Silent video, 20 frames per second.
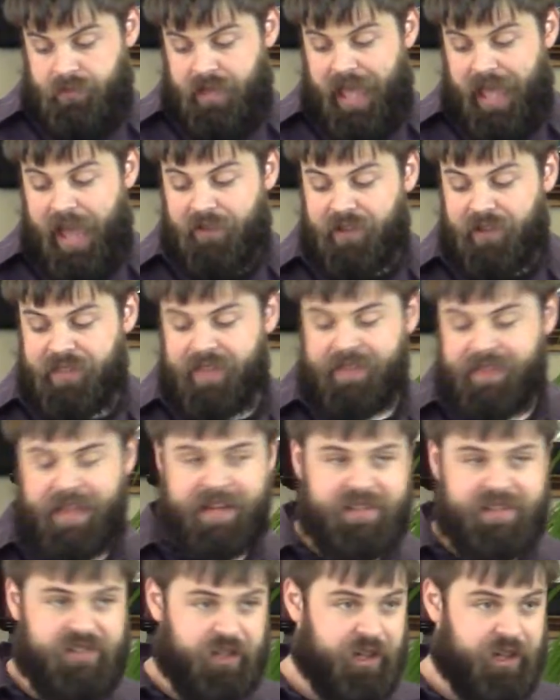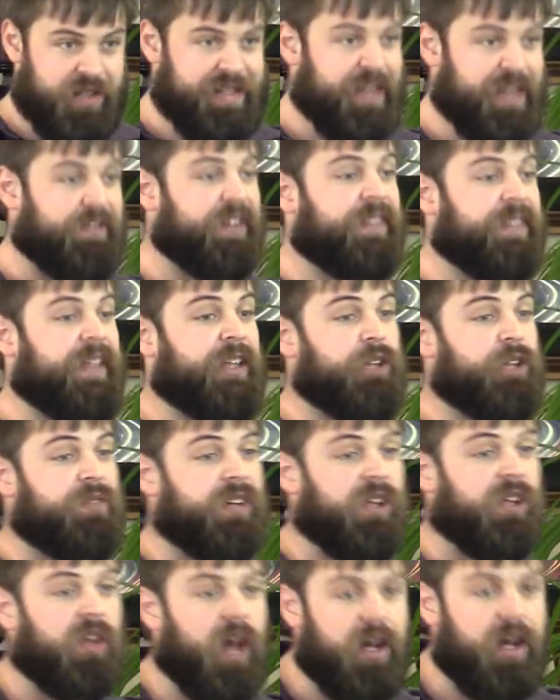everything that is yours, everything that you've
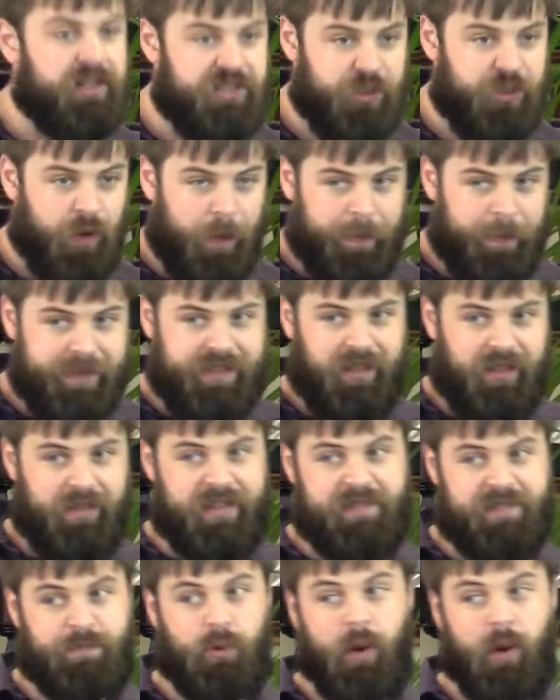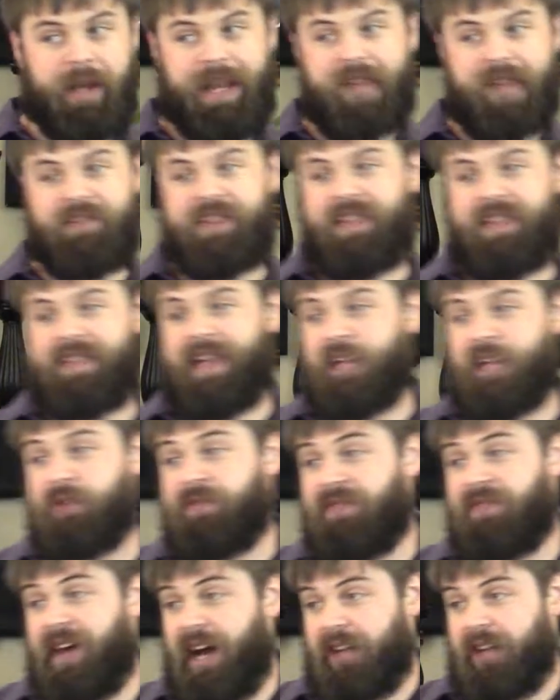clung to up until this point, everything that you
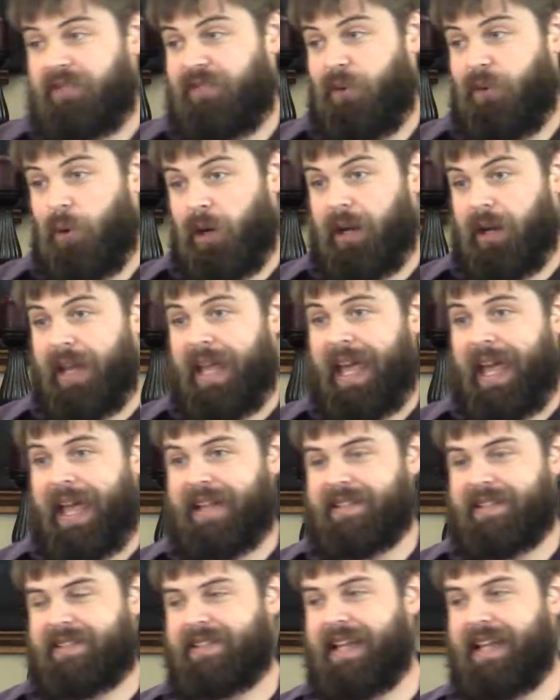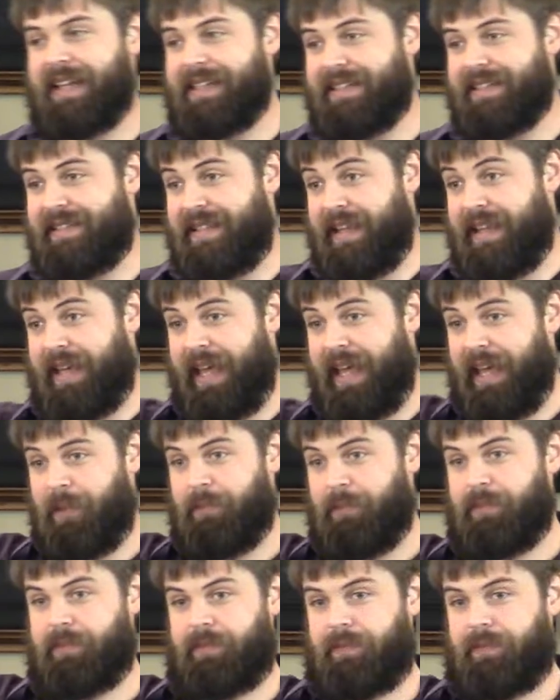fought for, and instead to seek Him,